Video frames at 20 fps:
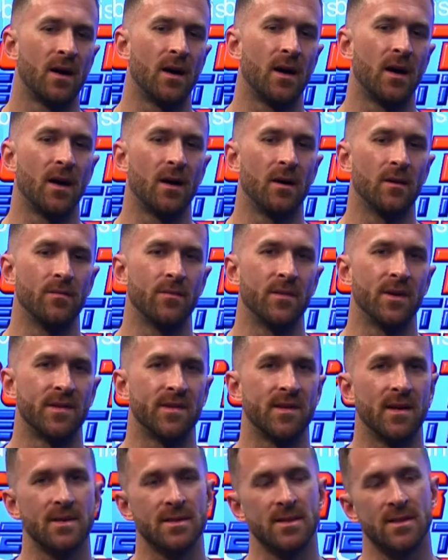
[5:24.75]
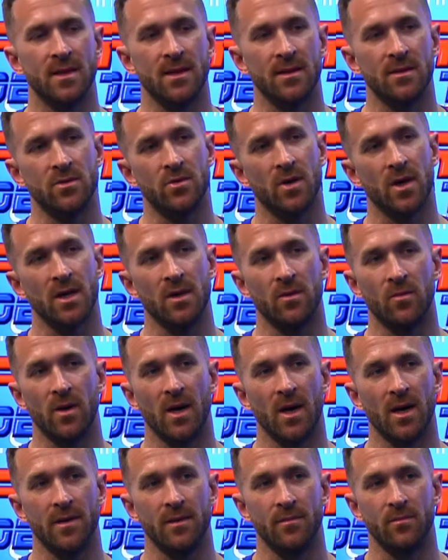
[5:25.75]
The testing and training we
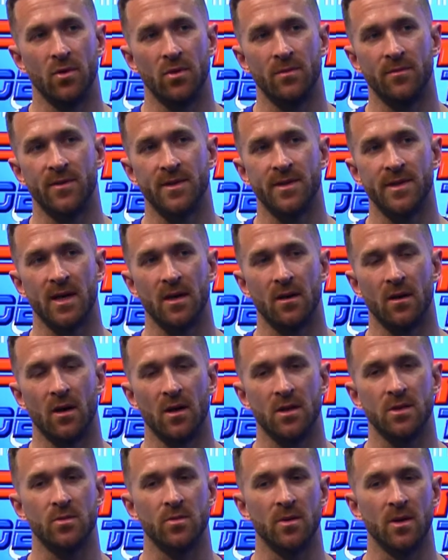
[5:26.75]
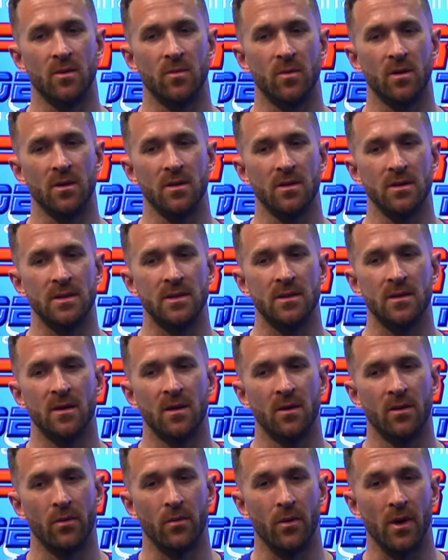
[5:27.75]
had in Bloemfontein last week was
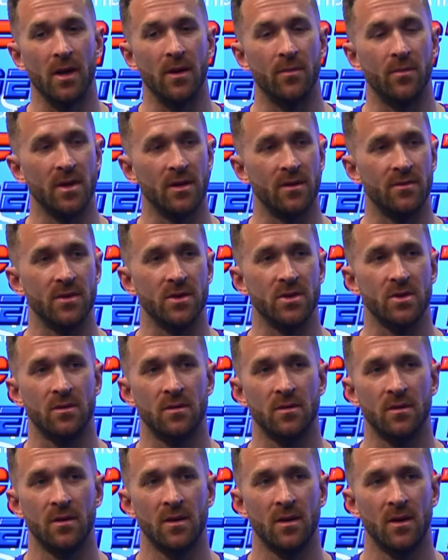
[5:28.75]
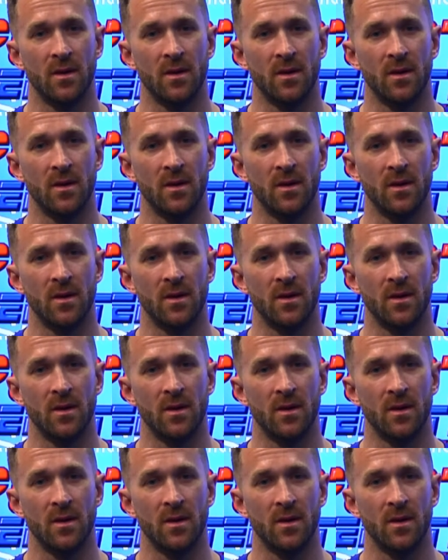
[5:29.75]
really beneficial.